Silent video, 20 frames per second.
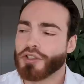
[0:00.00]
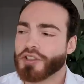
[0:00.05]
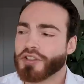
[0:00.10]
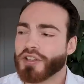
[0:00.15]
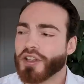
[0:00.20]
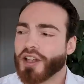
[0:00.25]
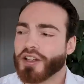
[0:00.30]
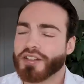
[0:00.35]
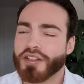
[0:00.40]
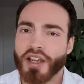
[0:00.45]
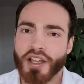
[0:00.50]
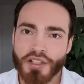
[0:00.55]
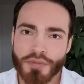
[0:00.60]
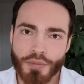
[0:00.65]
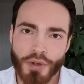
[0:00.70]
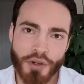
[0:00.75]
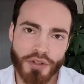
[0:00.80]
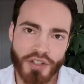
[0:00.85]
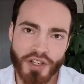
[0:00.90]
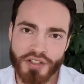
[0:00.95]
is just a
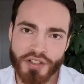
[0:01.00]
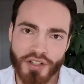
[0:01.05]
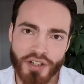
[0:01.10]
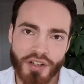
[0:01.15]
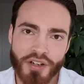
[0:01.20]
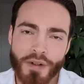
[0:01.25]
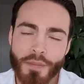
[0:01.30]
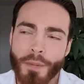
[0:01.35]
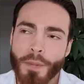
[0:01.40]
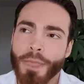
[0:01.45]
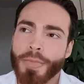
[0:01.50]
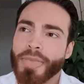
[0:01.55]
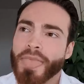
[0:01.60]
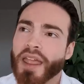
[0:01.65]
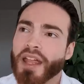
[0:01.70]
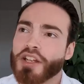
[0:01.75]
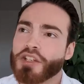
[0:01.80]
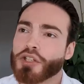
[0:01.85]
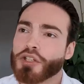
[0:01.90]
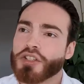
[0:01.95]
text processor.
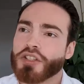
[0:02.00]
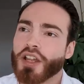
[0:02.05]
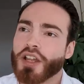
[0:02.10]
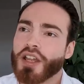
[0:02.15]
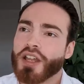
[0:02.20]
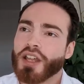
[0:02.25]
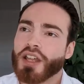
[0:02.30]
It just